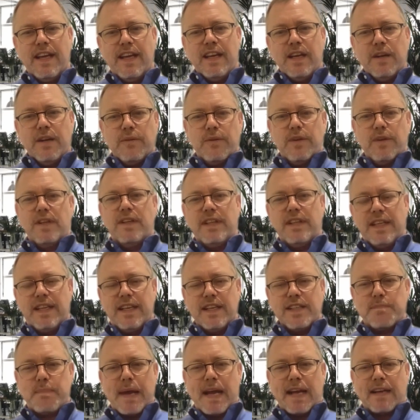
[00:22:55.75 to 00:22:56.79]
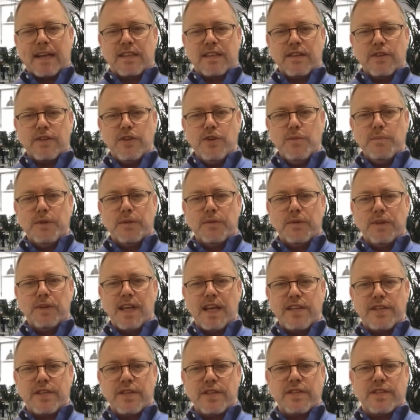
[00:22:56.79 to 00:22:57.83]
it really gets back to the human
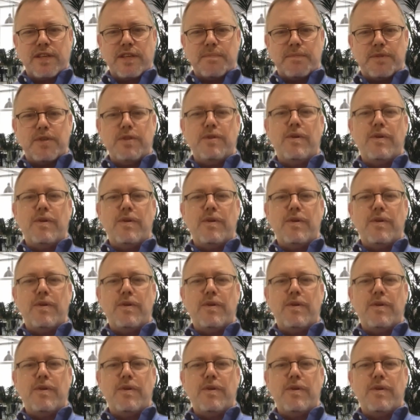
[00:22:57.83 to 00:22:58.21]
relationships